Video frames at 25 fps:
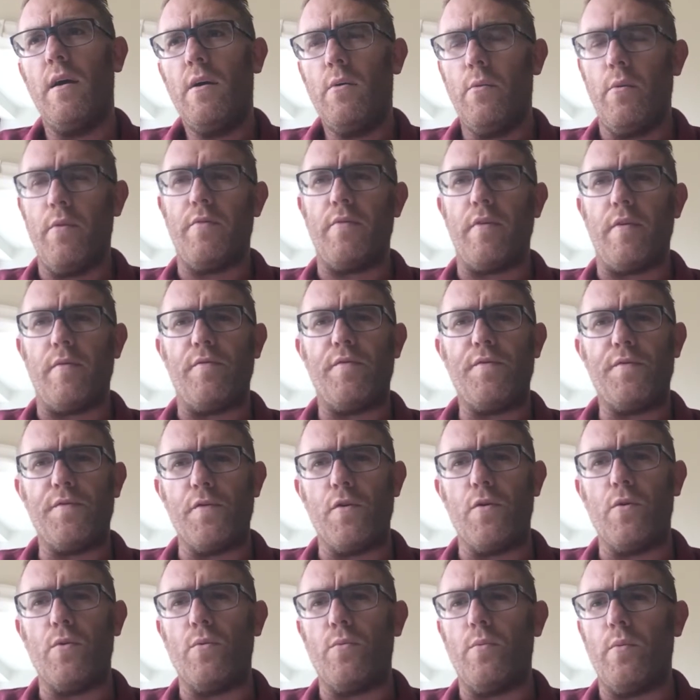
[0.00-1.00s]
within
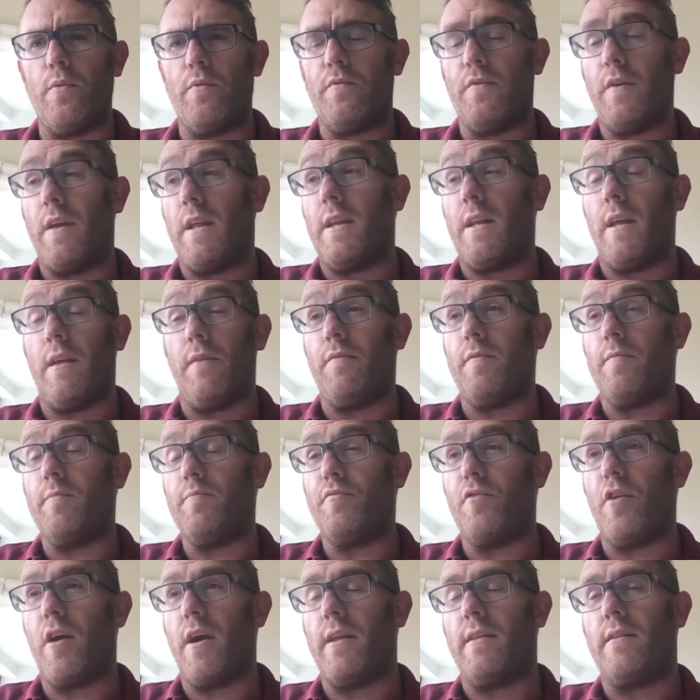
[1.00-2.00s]
fruit, within even
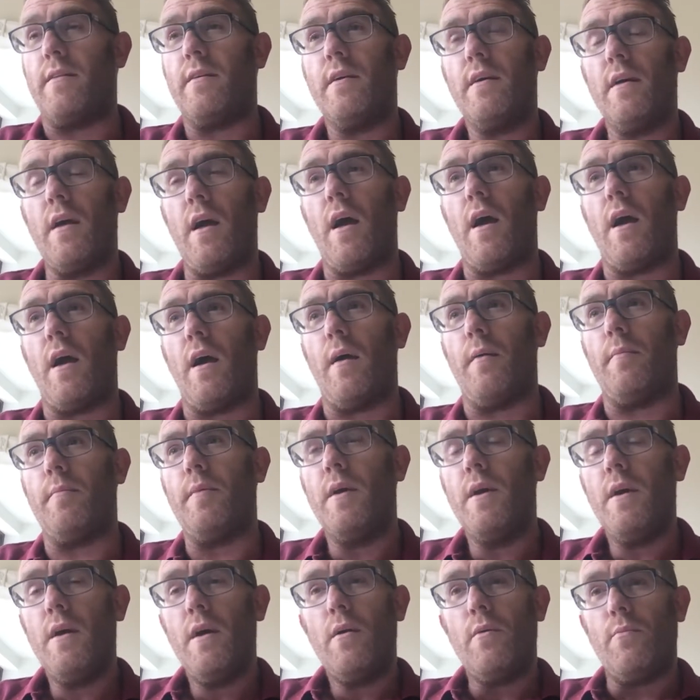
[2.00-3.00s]
bread,
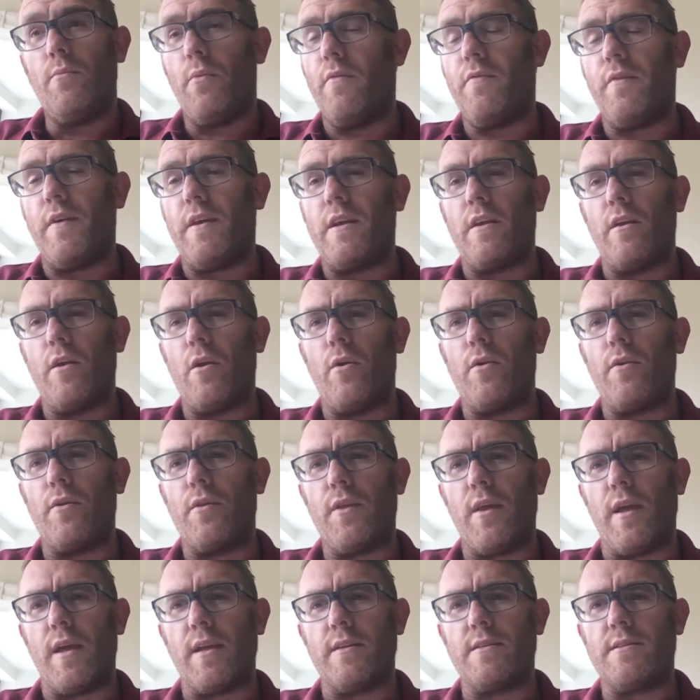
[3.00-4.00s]
within a lot of
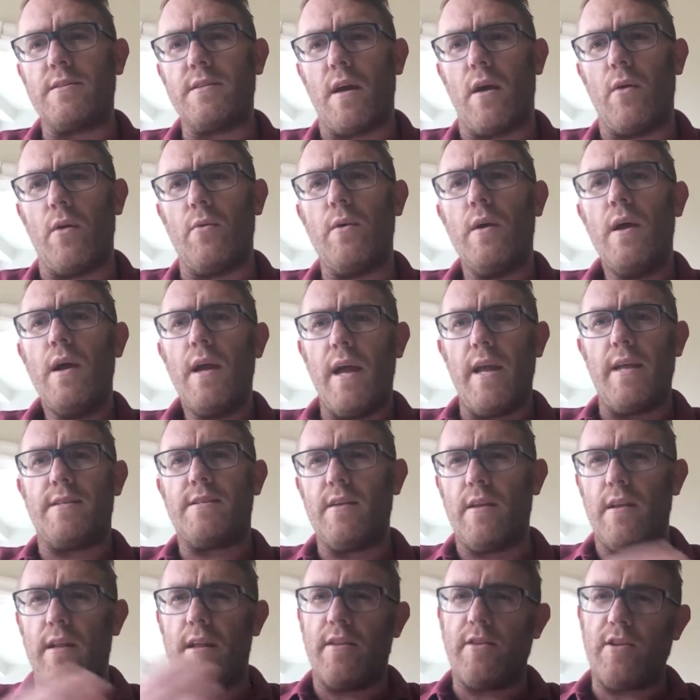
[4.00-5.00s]
things. So it's
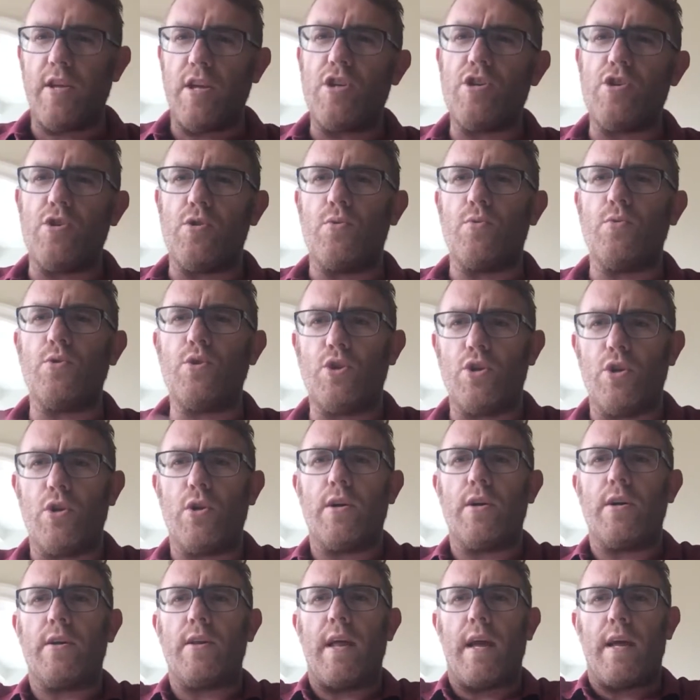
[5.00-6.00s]
additional
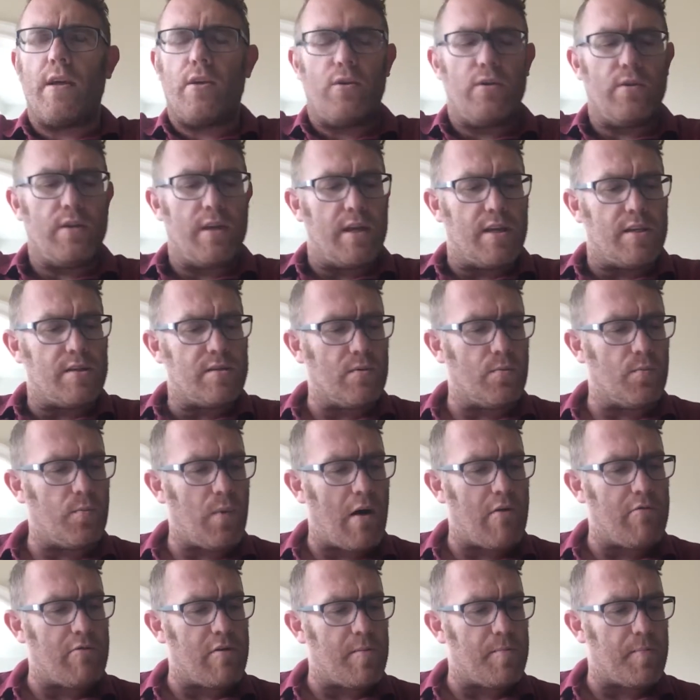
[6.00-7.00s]
sugar that you need to
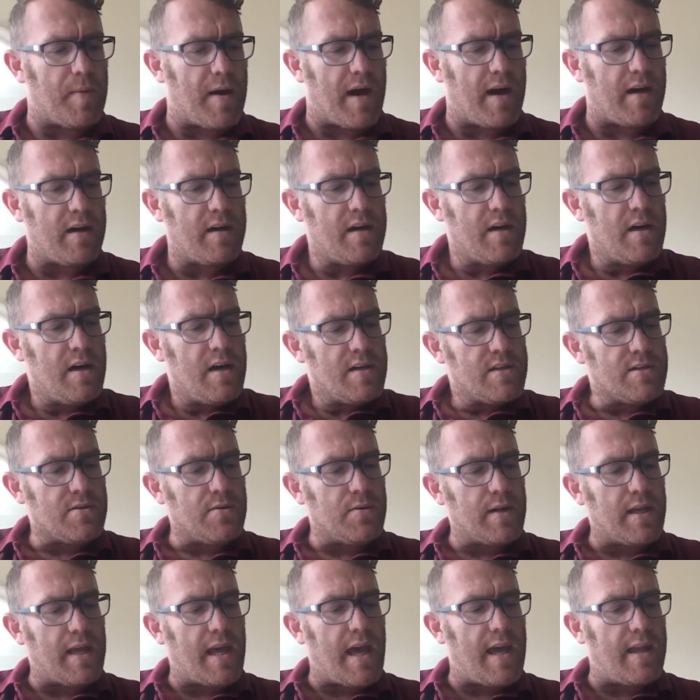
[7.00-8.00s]
worry about. So
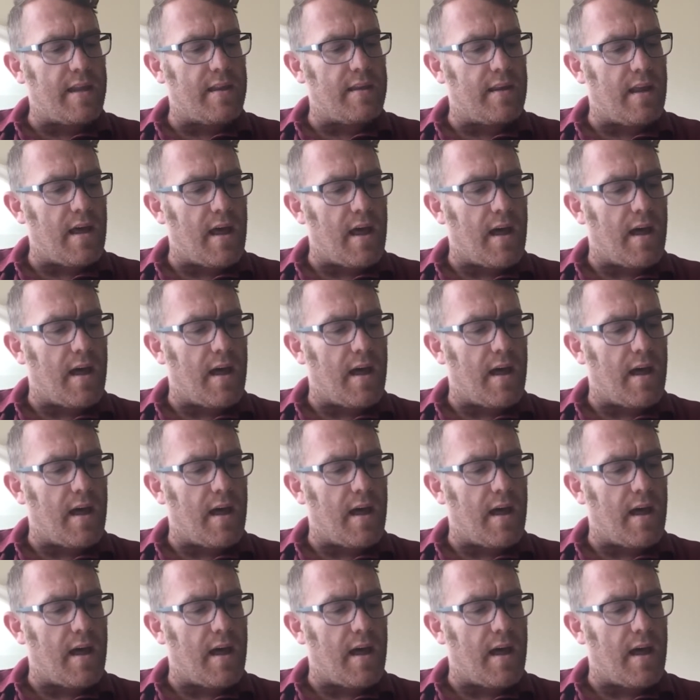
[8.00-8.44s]
again,